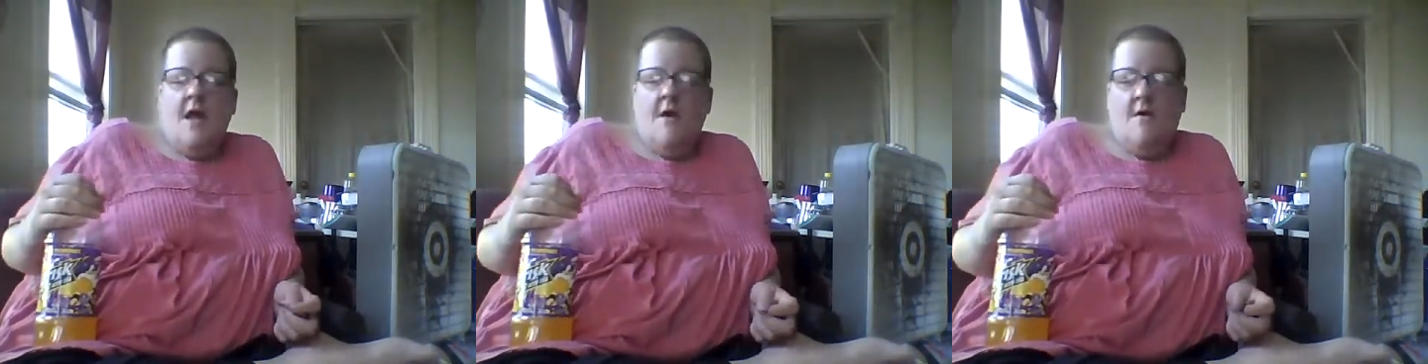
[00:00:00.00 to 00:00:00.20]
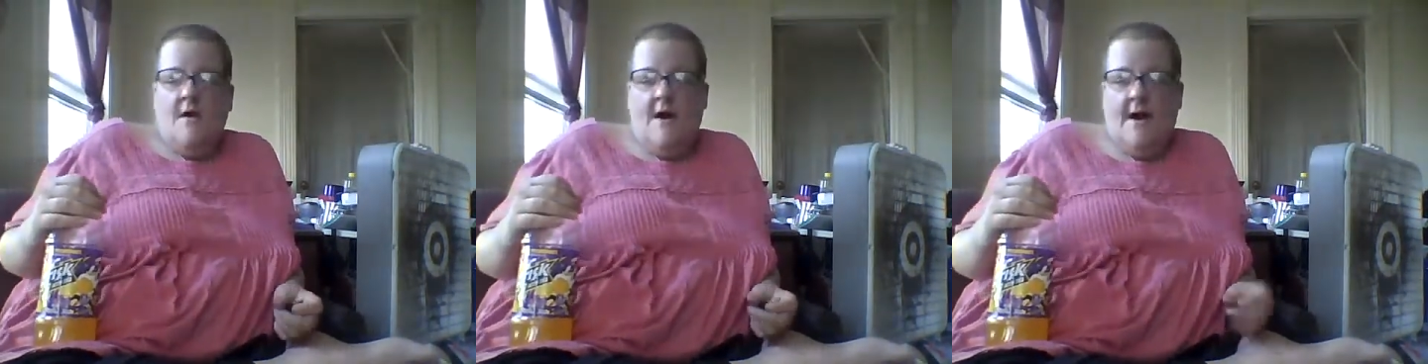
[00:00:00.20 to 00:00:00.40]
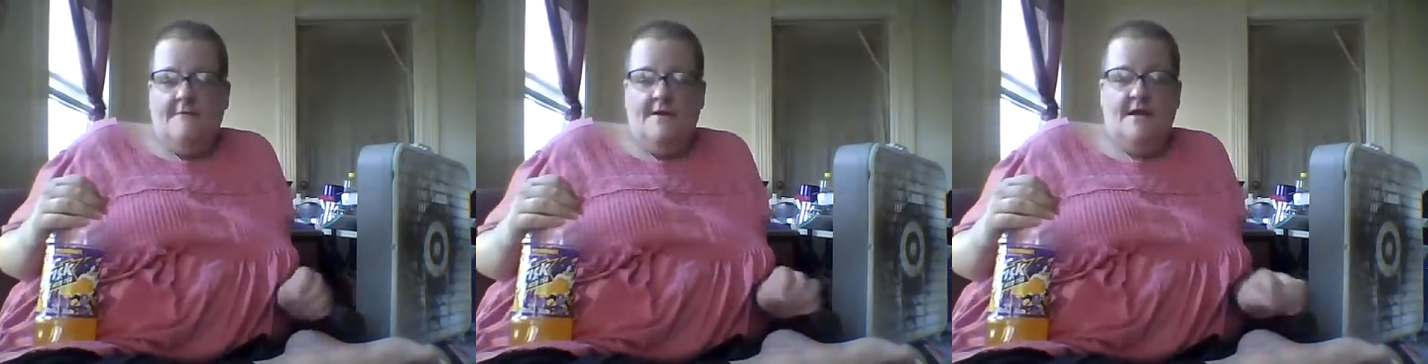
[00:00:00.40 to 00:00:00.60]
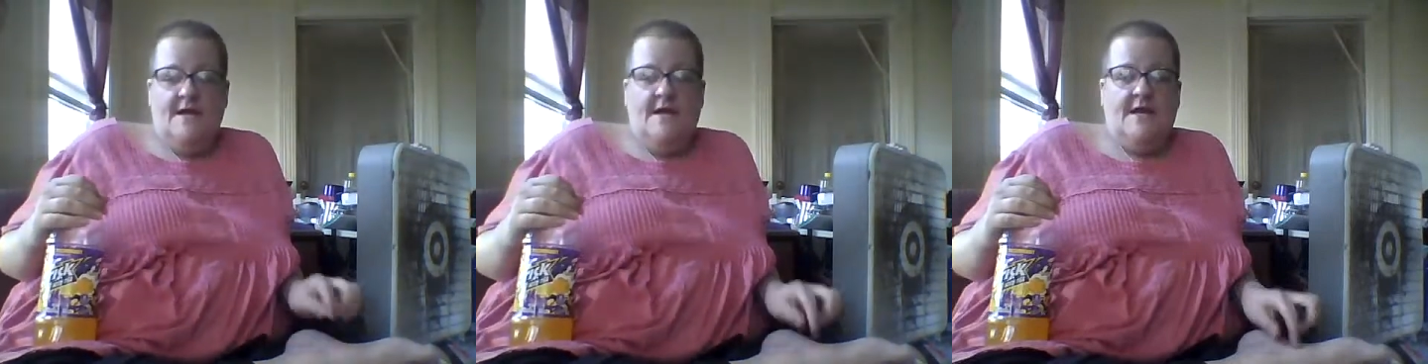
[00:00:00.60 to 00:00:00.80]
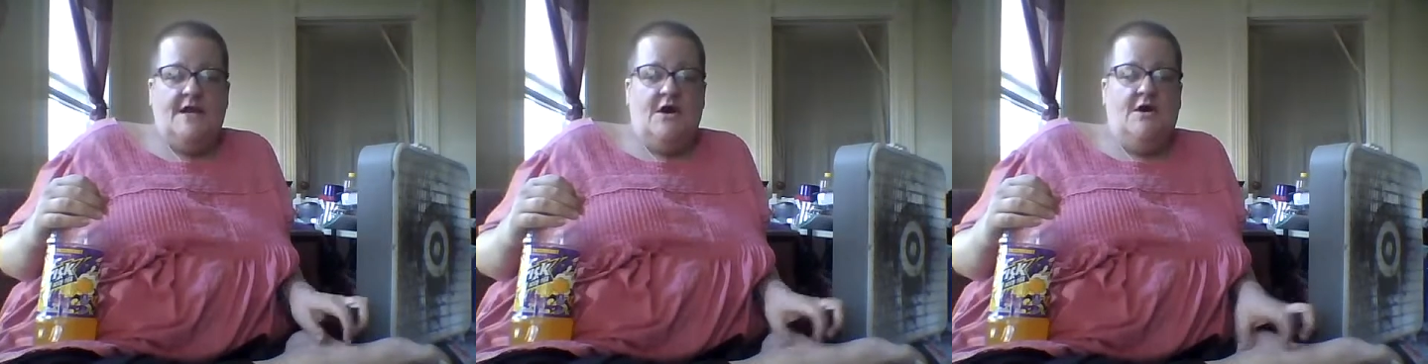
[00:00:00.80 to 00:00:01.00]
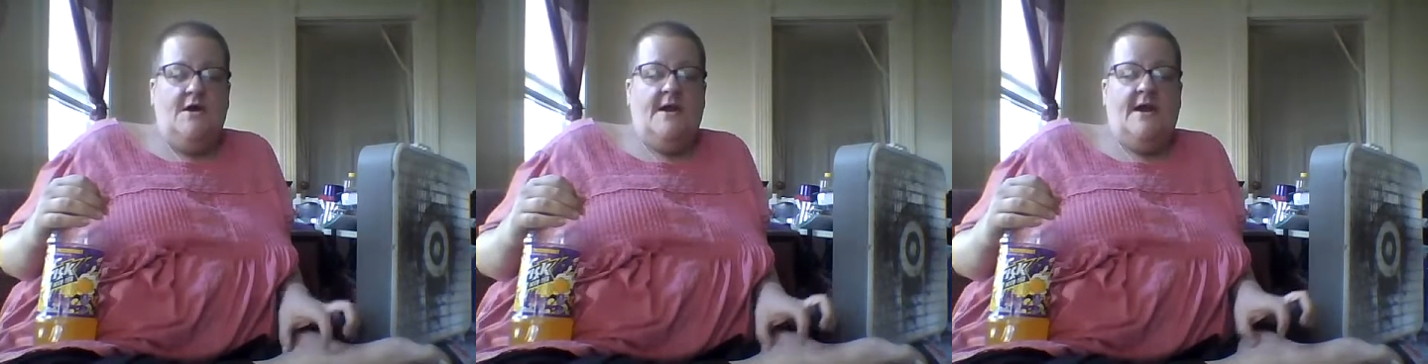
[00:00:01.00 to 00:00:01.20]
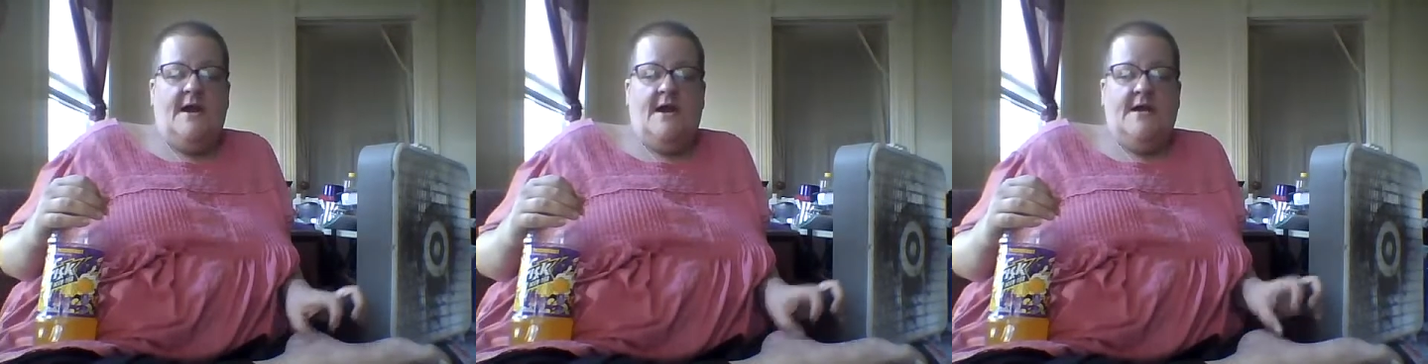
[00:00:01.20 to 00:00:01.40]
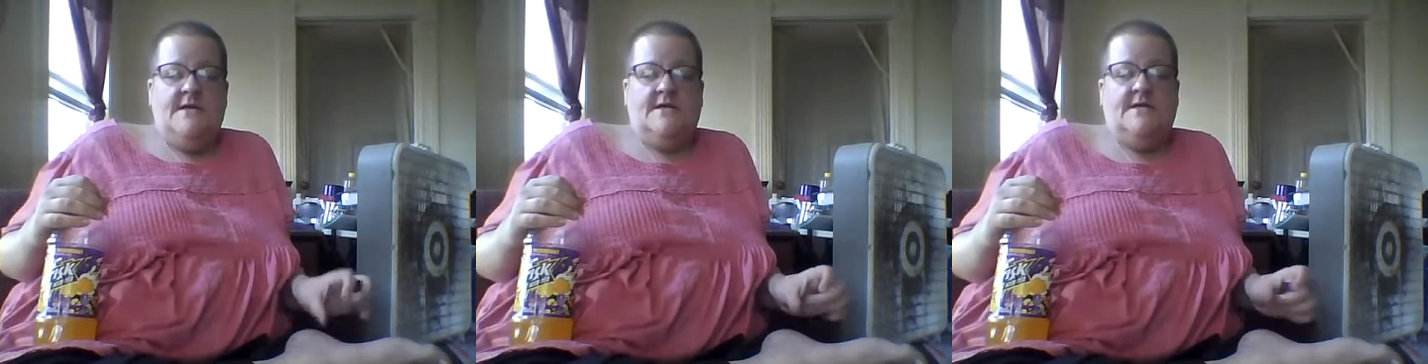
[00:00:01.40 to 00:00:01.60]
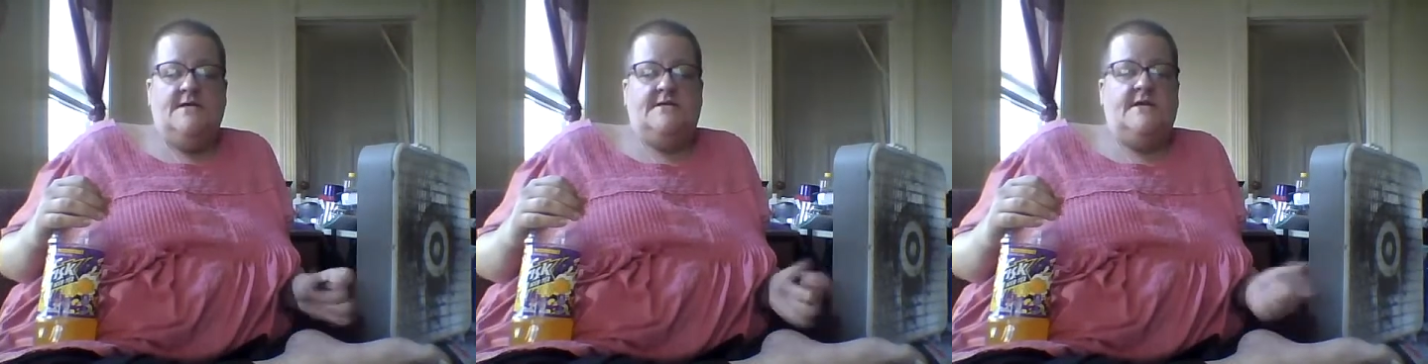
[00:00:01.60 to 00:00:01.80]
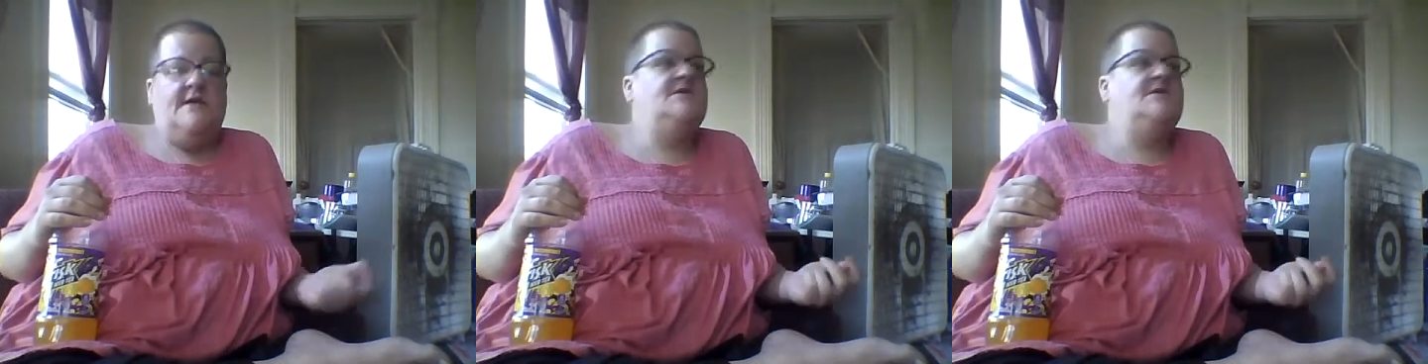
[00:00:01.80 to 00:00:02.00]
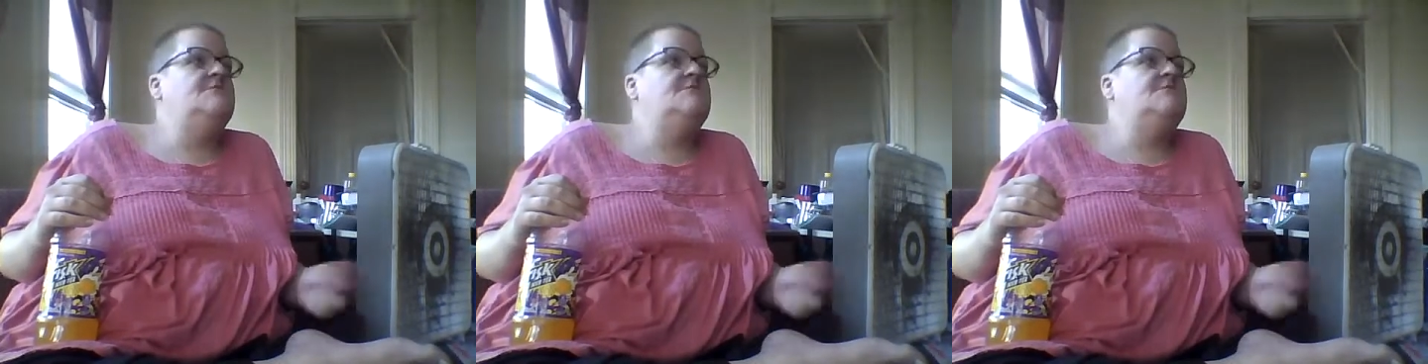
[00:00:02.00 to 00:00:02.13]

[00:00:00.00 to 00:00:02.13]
I'm going to get going, guys, because I just